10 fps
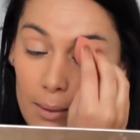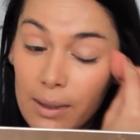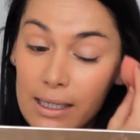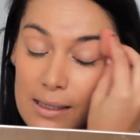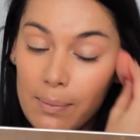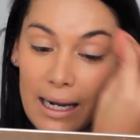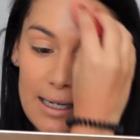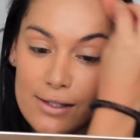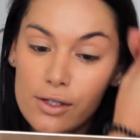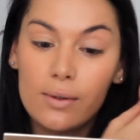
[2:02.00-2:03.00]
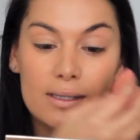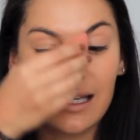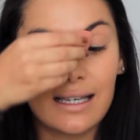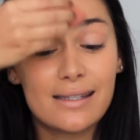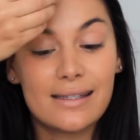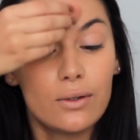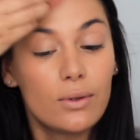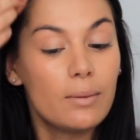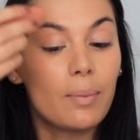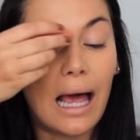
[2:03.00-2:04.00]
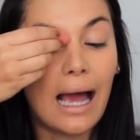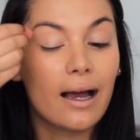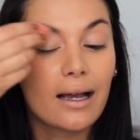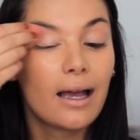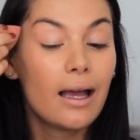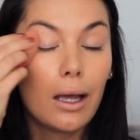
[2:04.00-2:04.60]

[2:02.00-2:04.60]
but it's a play suit, it's like silky black.